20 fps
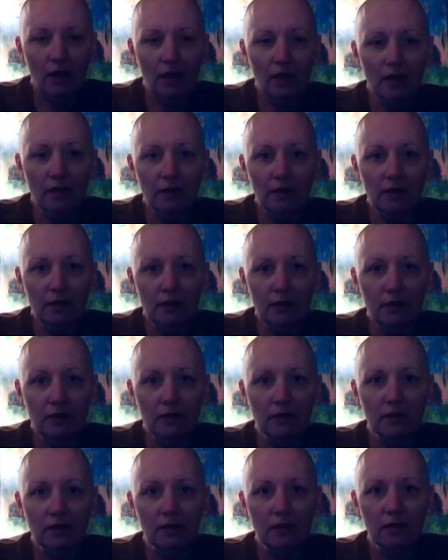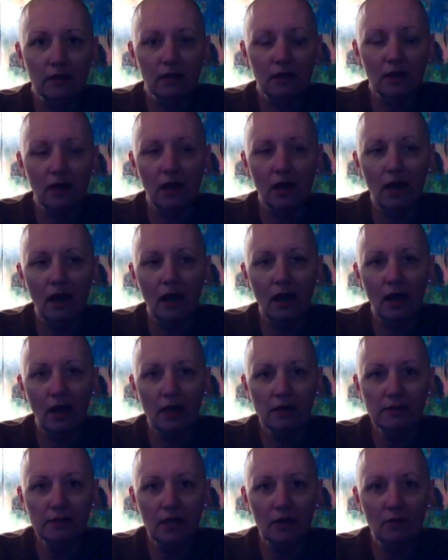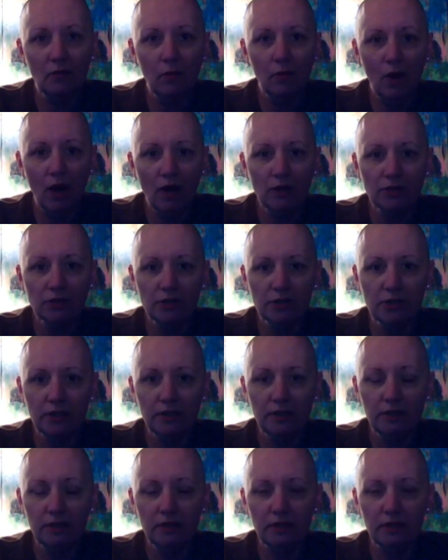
And as I watched